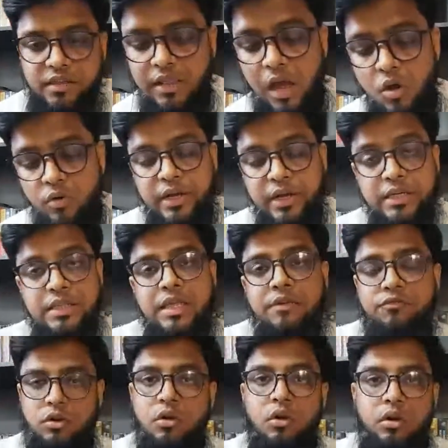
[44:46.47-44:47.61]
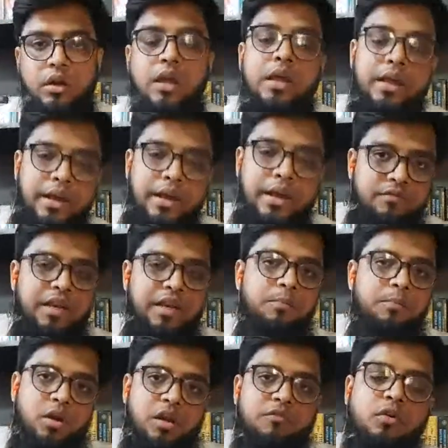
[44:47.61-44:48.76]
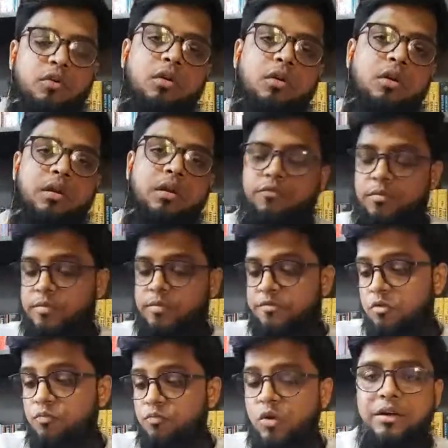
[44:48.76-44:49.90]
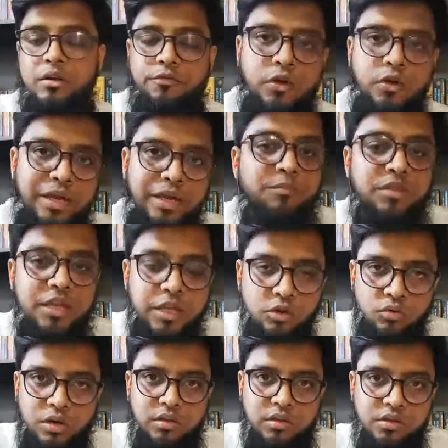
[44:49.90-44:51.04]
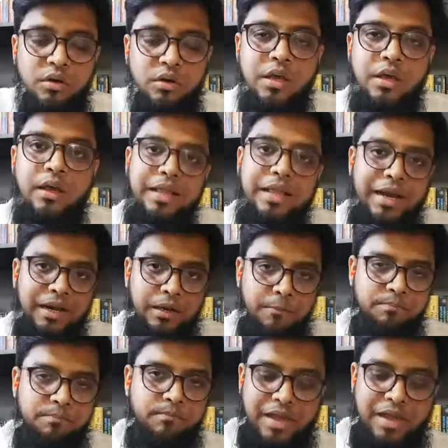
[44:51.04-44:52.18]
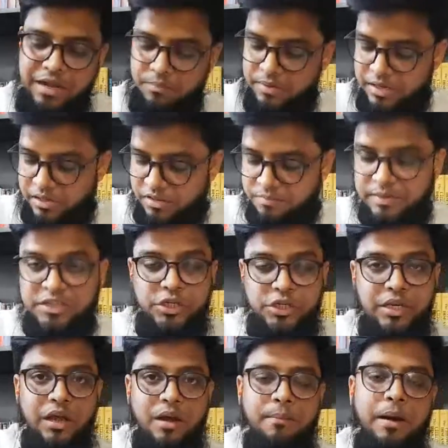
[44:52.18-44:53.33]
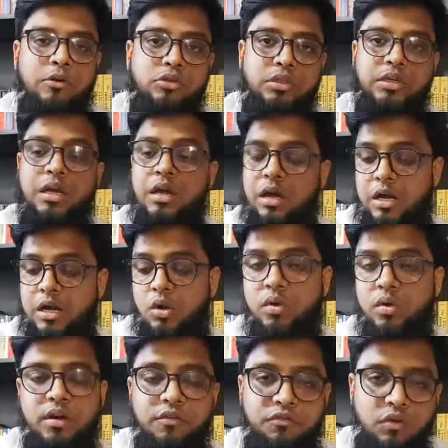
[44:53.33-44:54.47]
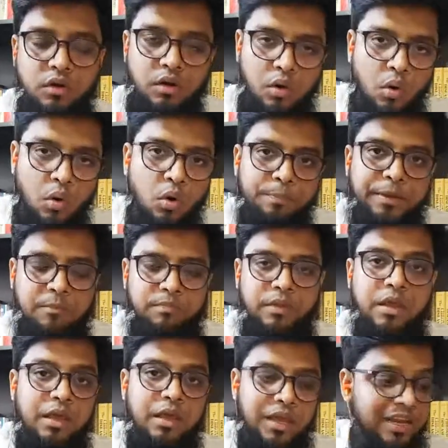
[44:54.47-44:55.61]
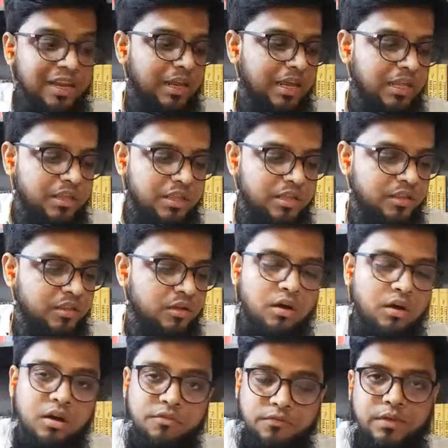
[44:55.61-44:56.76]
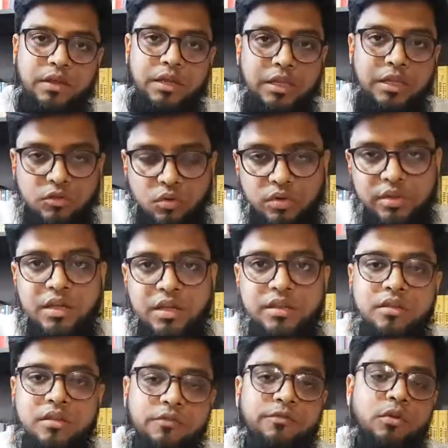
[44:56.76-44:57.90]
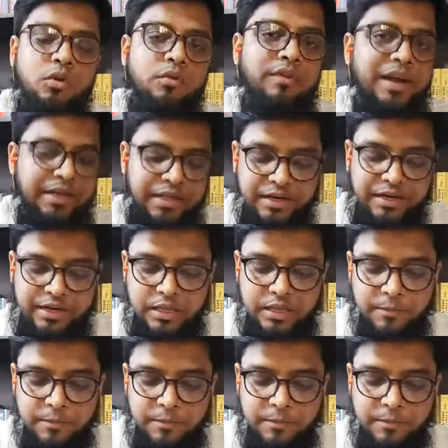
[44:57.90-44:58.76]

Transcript: Now read the footnote. It is very important footnote from the viewpoint of your MCQ also, that Hahnemann is mentioning about a dose of opium in those cases of low vitality.